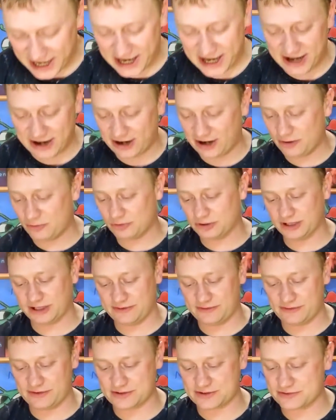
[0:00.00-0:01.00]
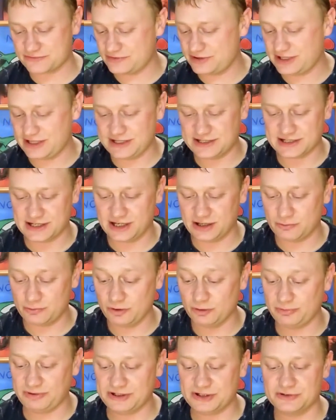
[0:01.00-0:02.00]
I want to give this a read. I
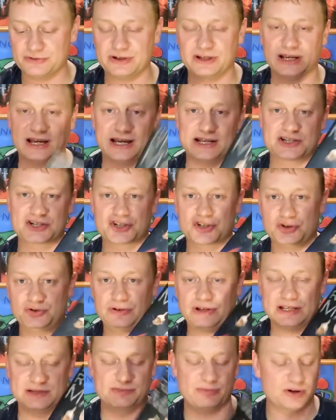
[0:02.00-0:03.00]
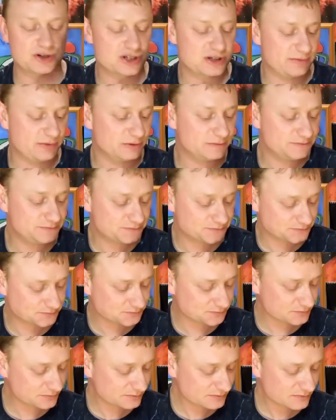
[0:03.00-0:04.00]
will be doing as soon as possible.
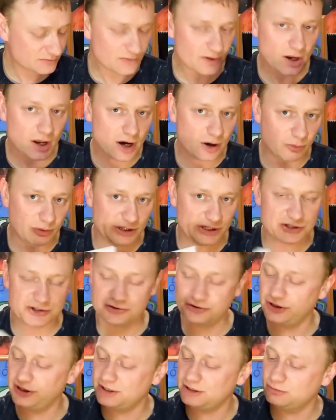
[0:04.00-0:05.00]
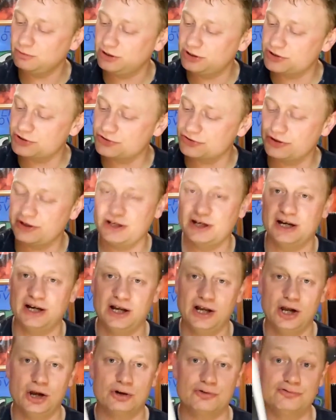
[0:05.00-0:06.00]
I will enjoy it, and I will enjoy
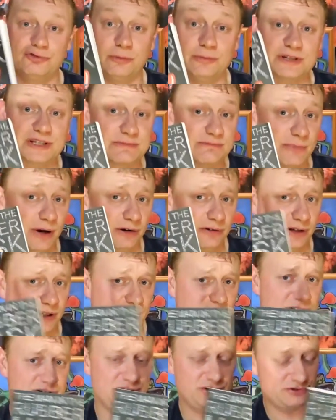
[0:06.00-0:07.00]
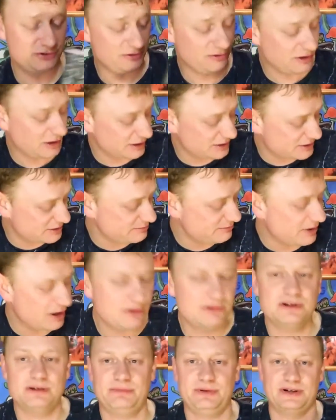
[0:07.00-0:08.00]
Robert's moaning, because you do like to
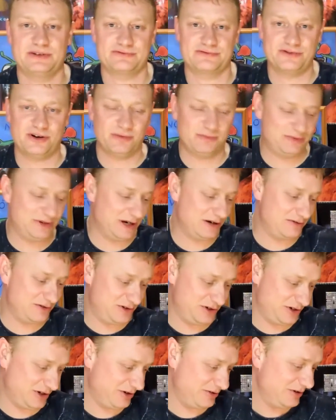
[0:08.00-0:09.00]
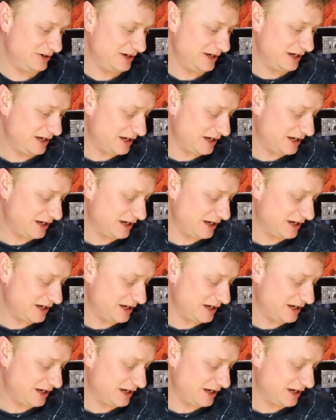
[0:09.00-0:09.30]
moan a bit, Rob, don't you?